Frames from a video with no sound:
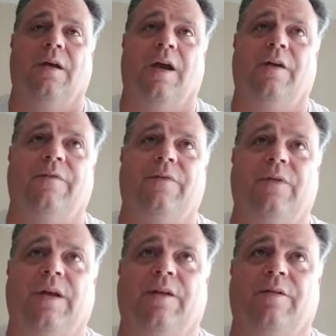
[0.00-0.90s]

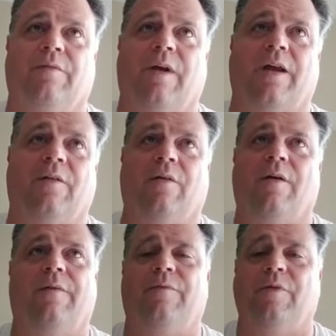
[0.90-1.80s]
AR-15, you're rattling
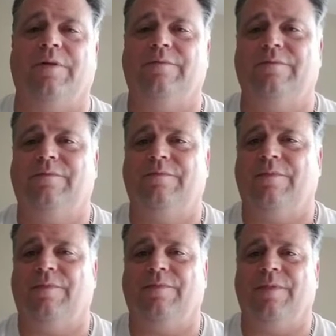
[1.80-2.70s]
off
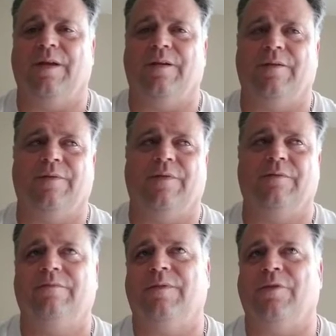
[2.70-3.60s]
if
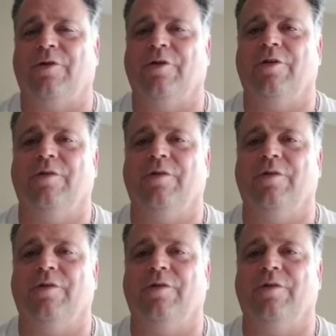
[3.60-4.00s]
you're good,